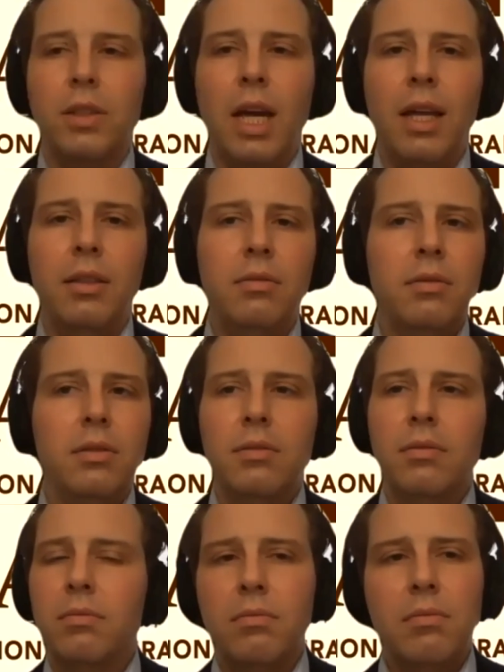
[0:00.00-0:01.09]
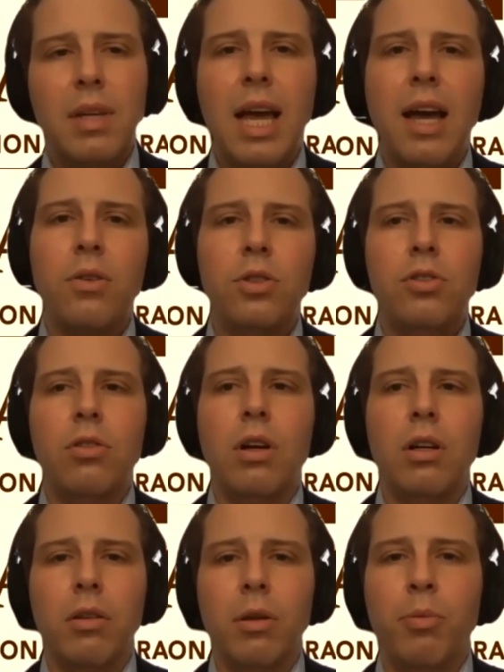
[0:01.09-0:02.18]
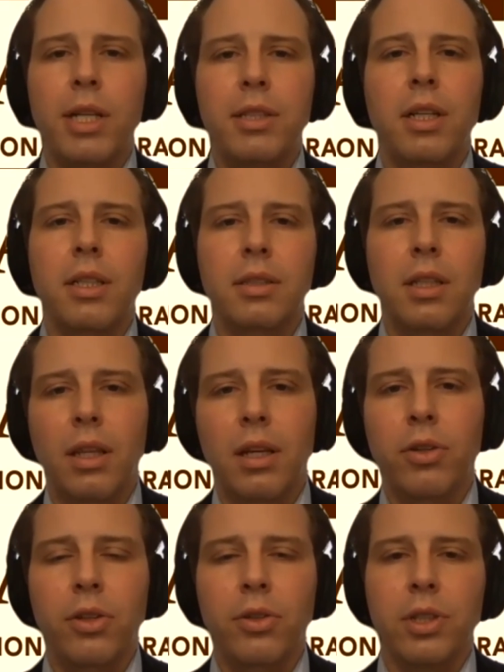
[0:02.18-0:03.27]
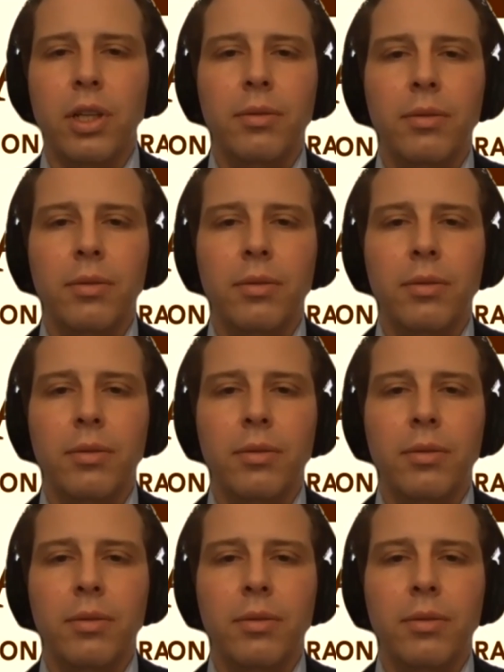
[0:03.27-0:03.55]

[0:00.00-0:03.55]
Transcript: And how strong are the precedents that they're using?